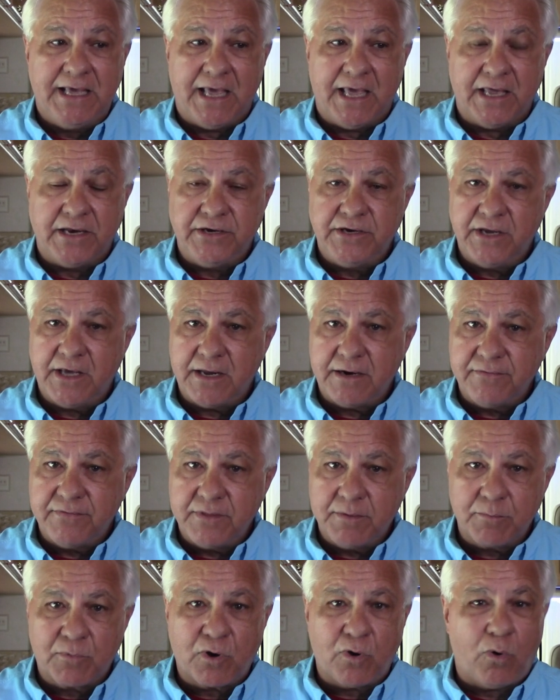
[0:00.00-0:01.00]
and none of
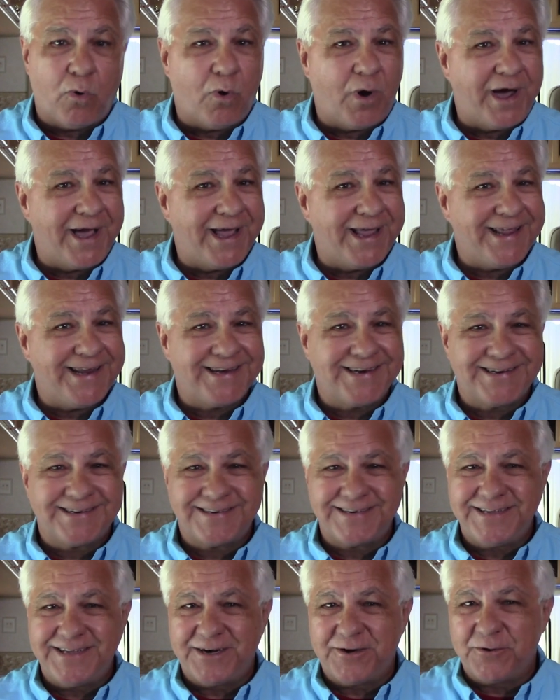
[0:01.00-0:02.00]
them quite,
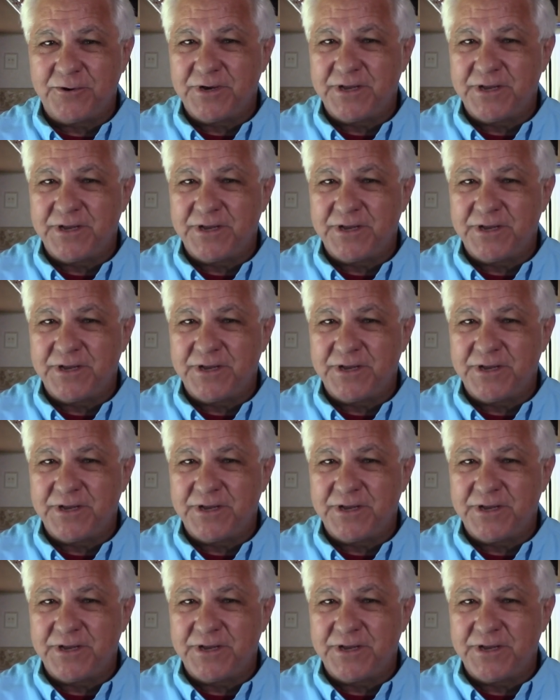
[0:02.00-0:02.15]
you know,